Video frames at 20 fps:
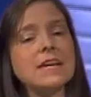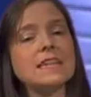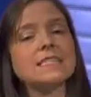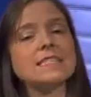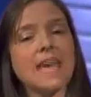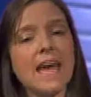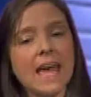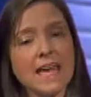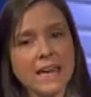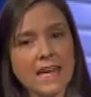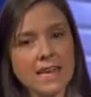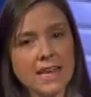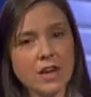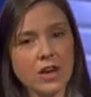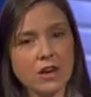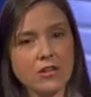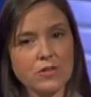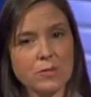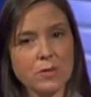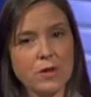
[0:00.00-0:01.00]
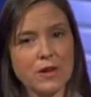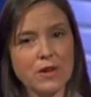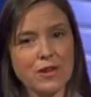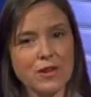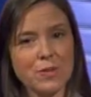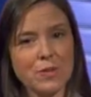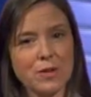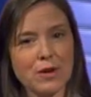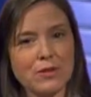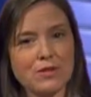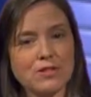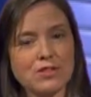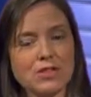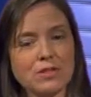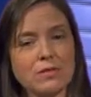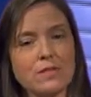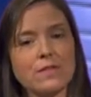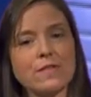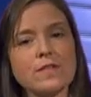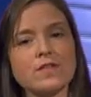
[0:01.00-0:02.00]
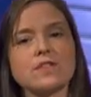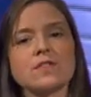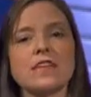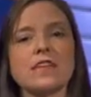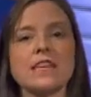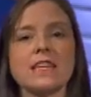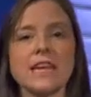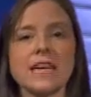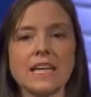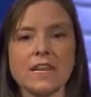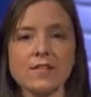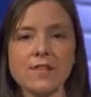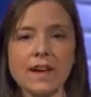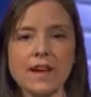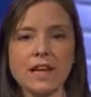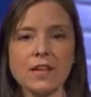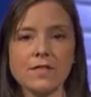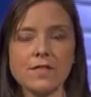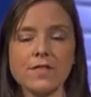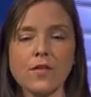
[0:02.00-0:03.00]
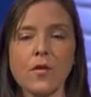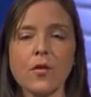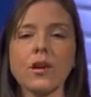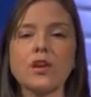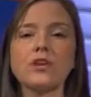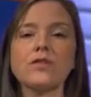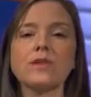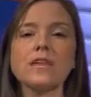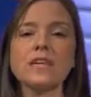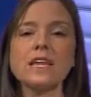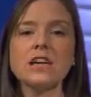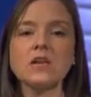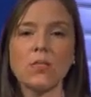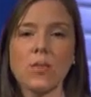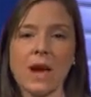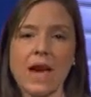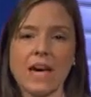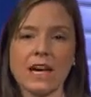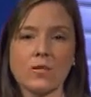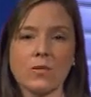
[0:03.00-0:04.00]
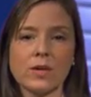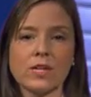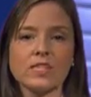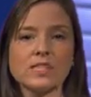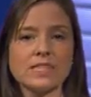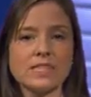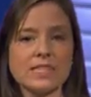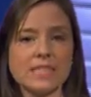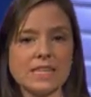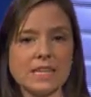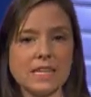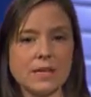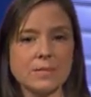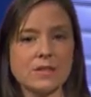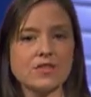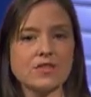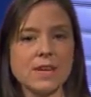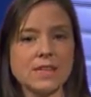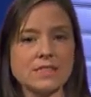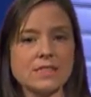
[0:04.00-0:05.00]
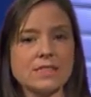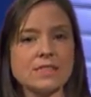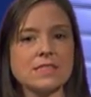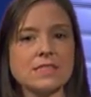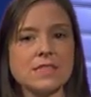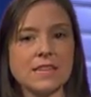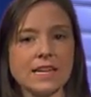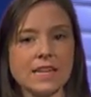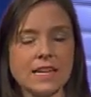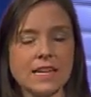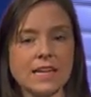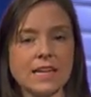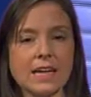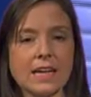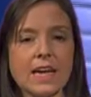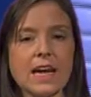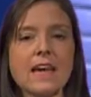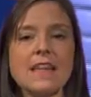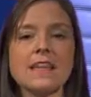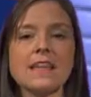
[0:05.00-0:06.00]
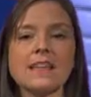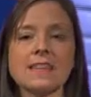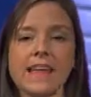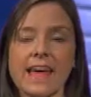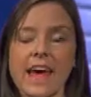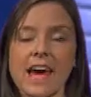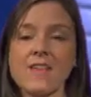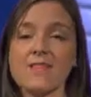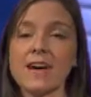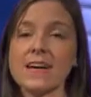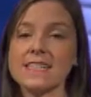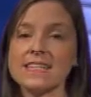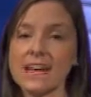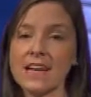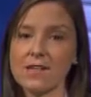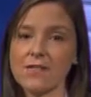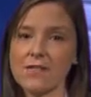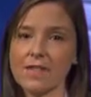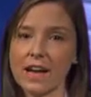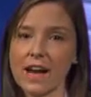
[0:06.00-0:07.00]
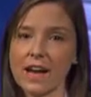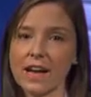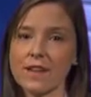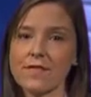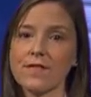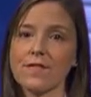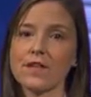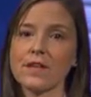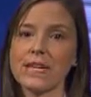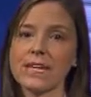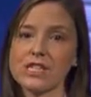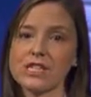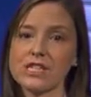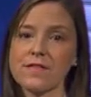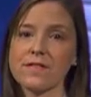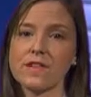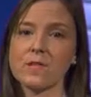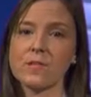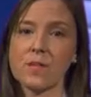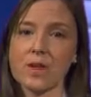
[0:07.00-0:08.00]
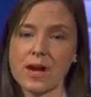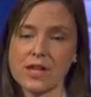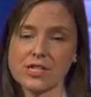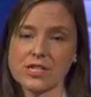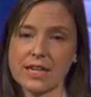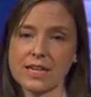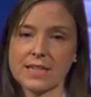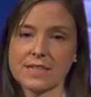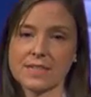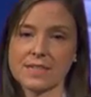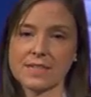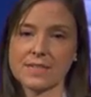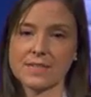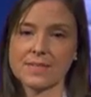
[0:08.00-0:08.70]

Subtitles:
Taking an entrepreneurial approach refers to the innovative or unique way in which the team addresses the need that they have identified for each of their projects.